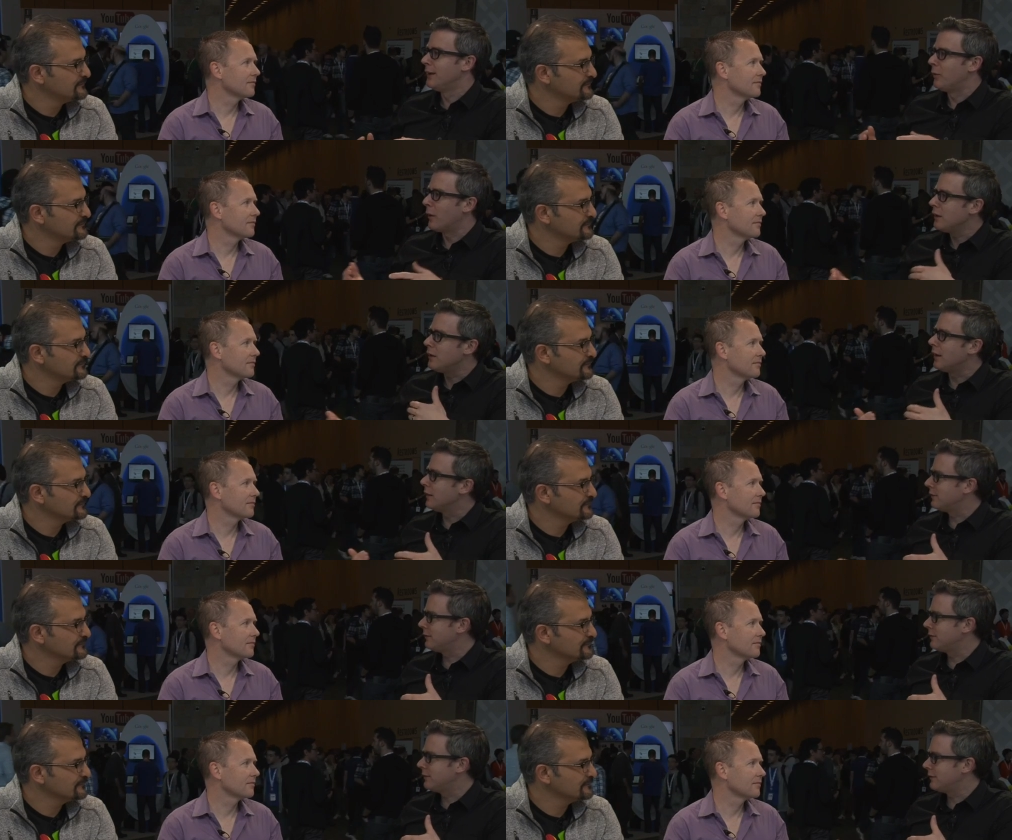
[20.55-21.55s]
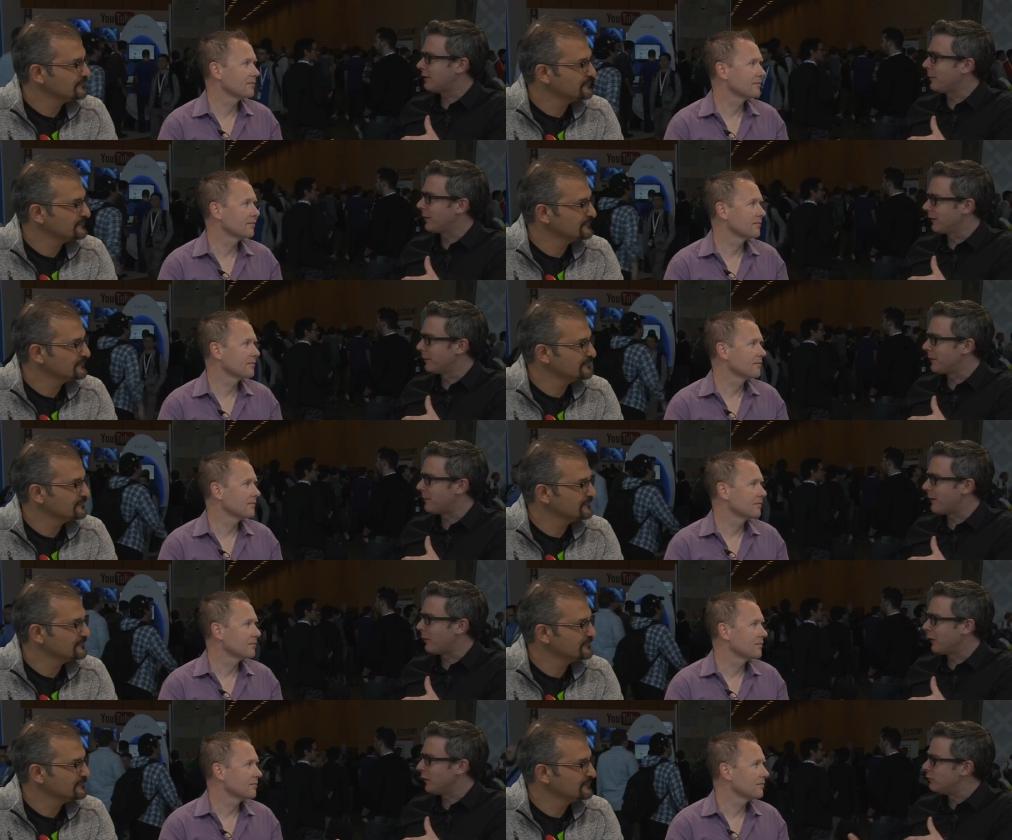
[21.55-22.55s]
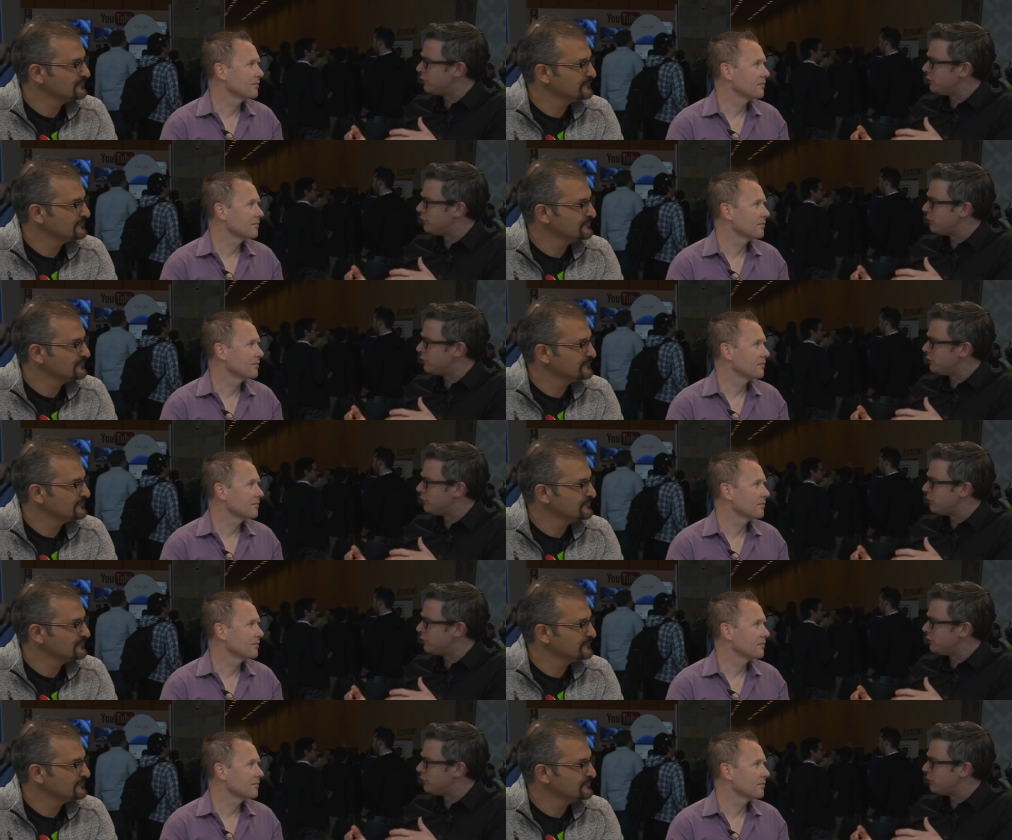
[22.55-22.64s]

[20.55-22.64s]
Speaker 1: why don't you guys tell me a little bit about what you